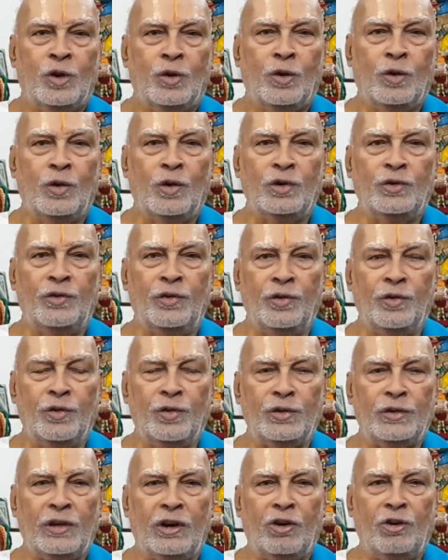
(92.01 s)
whose
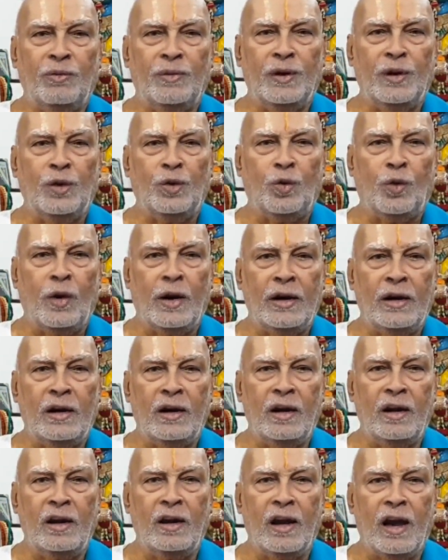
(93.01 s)
views have been
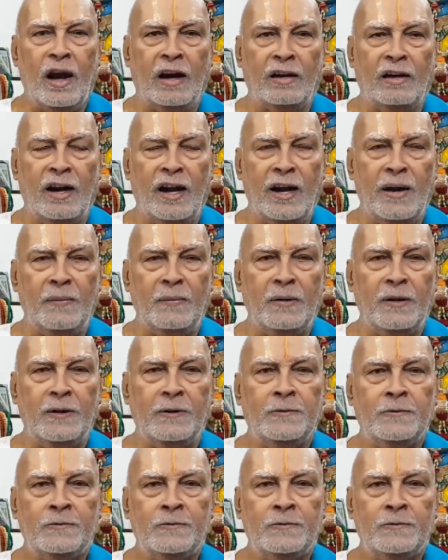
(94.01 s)
widely acclaimed